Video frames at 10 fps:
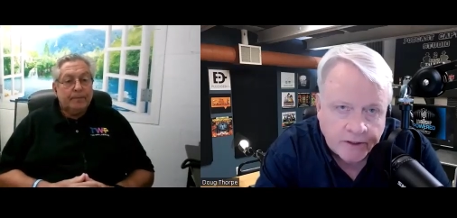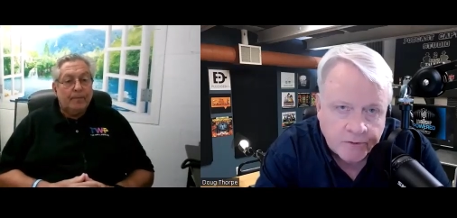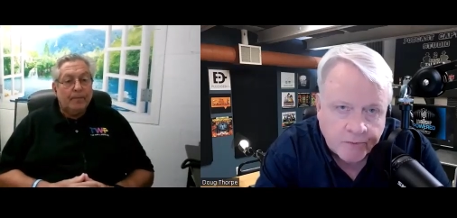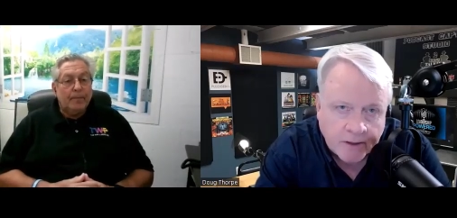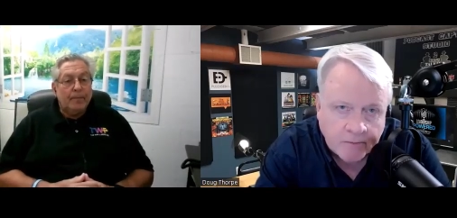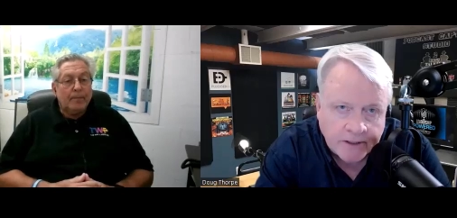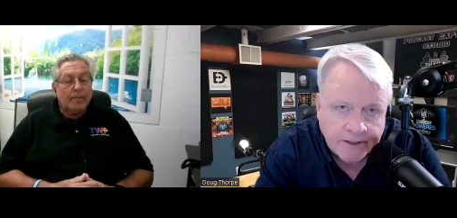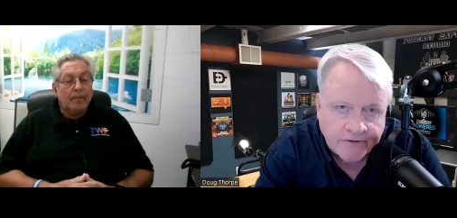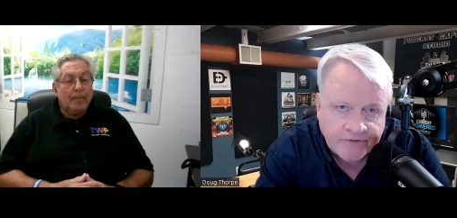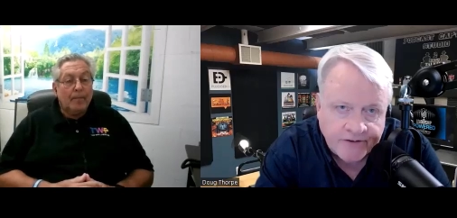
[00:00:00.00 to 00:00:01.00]
Speaker 1: It's
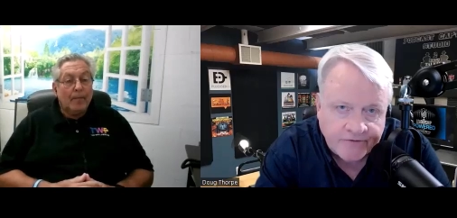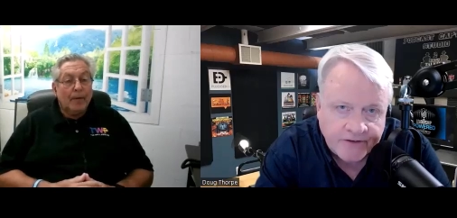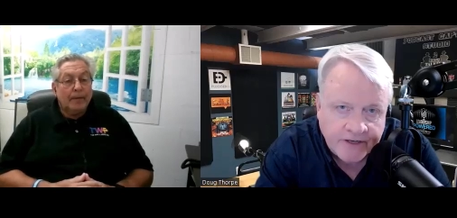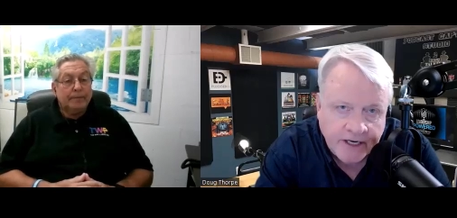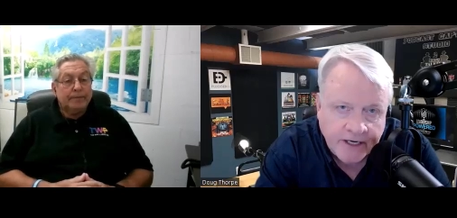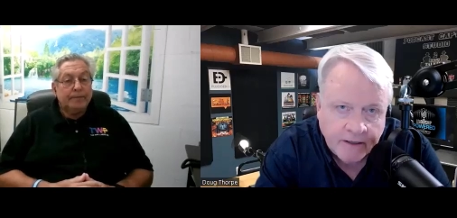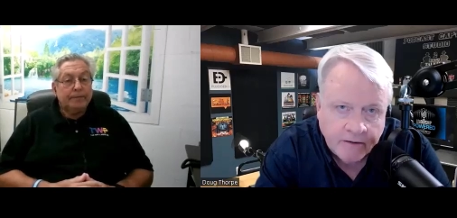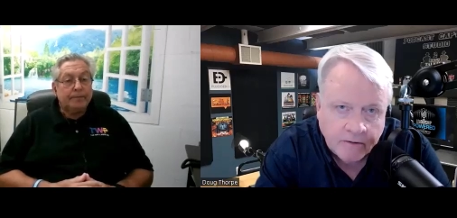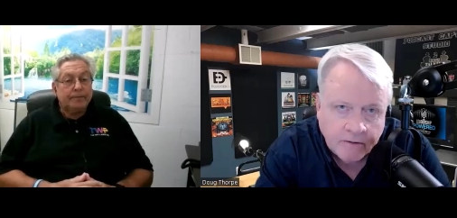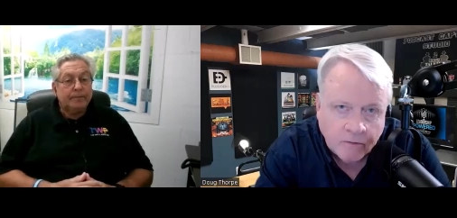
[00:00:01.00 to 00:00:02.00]
probably a
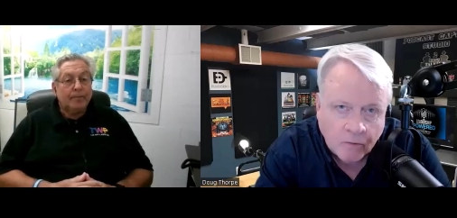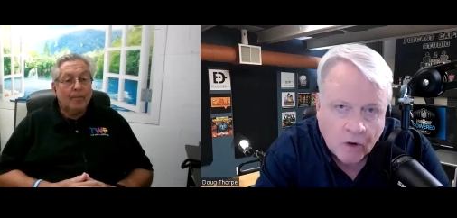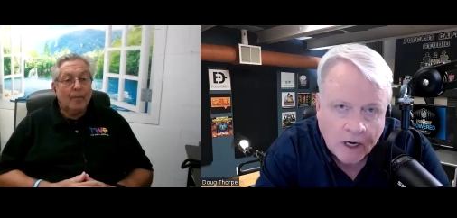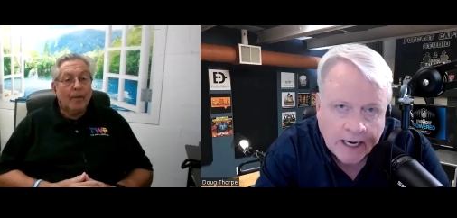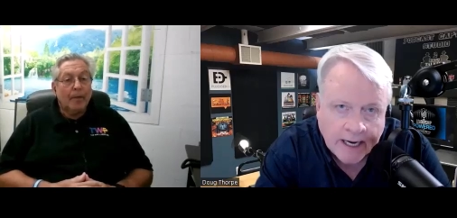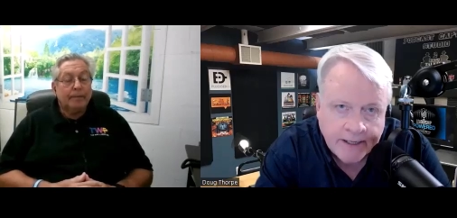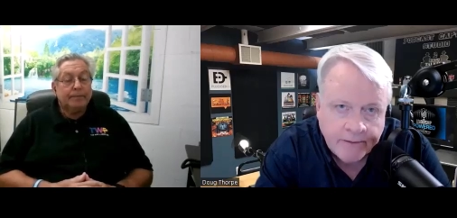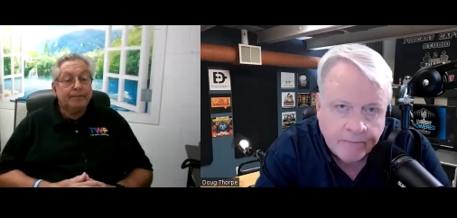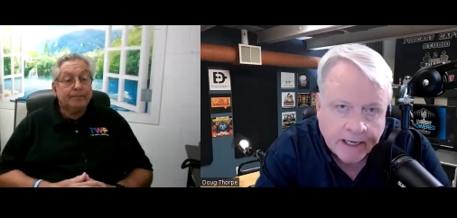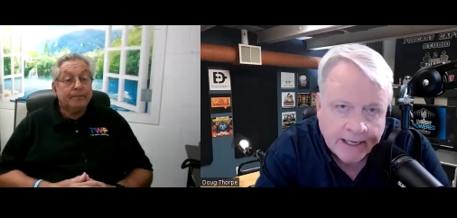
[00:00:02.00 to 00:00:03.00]
15
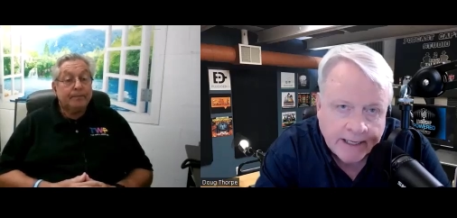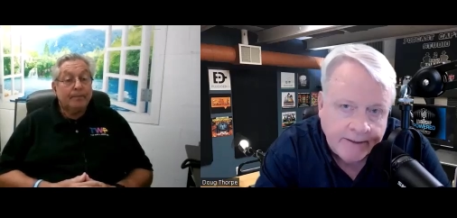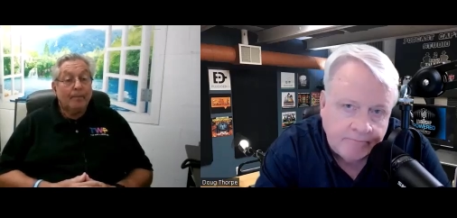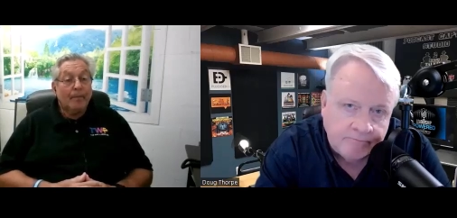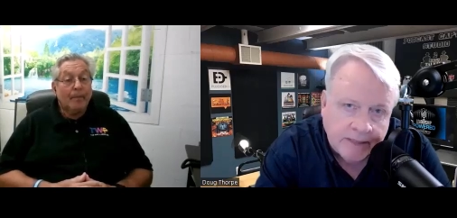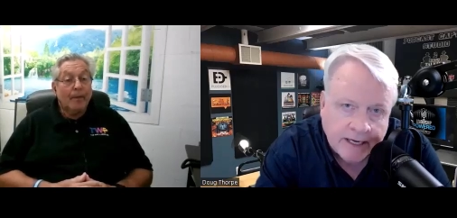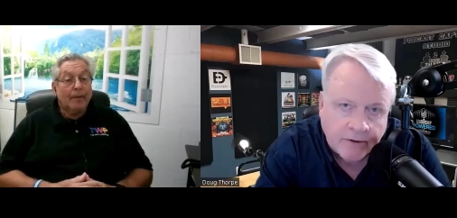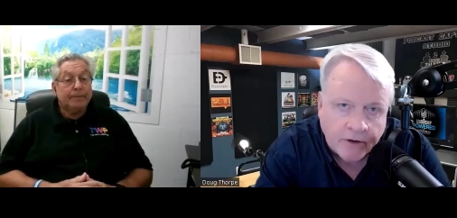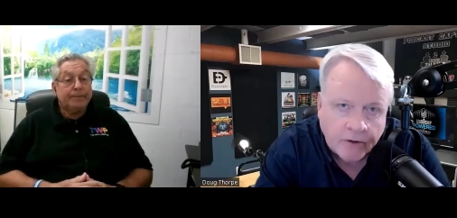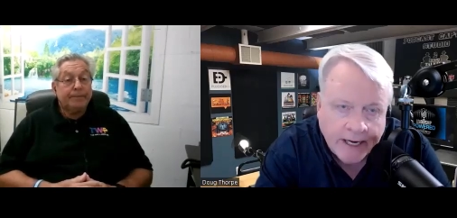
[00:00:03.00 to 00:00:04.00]
wide by, I
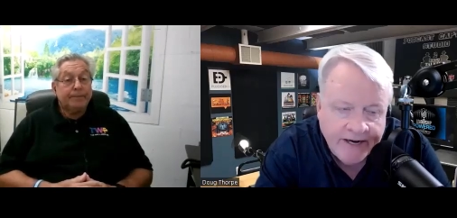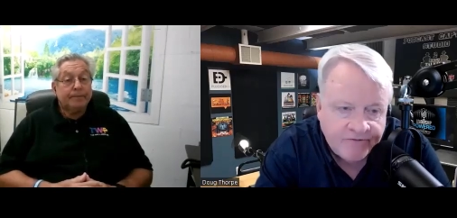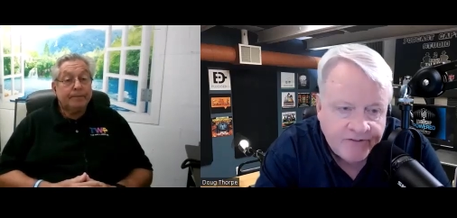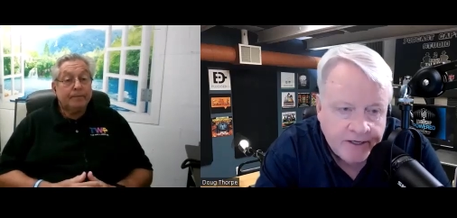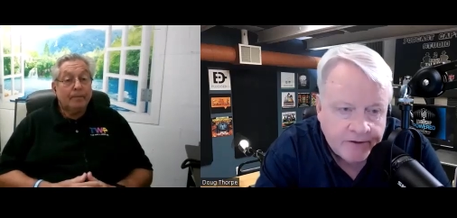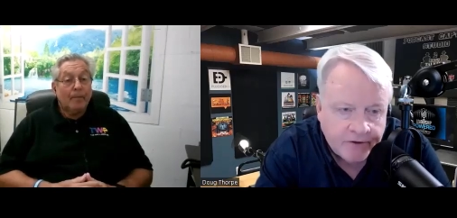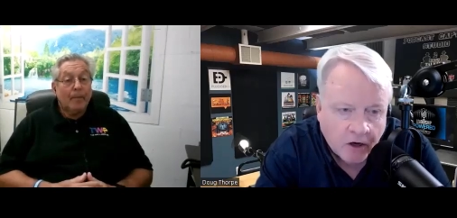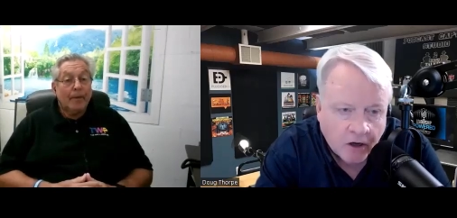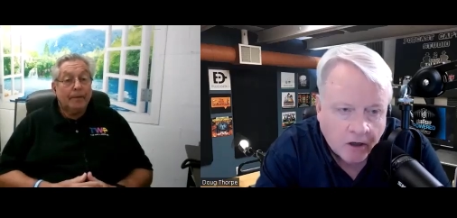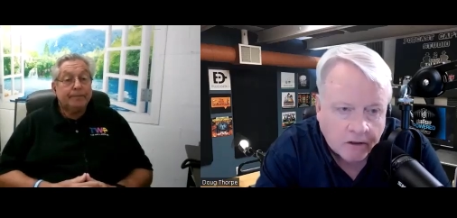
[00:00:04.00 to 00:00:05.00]
don't know, eight feet
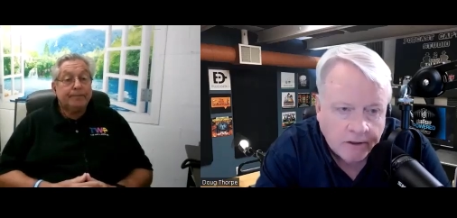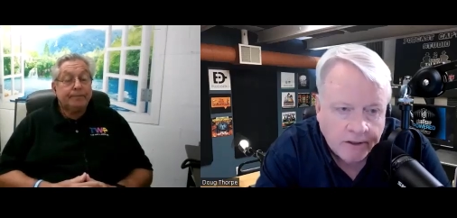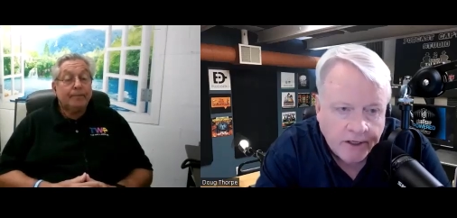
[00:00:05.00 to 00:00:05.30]
tall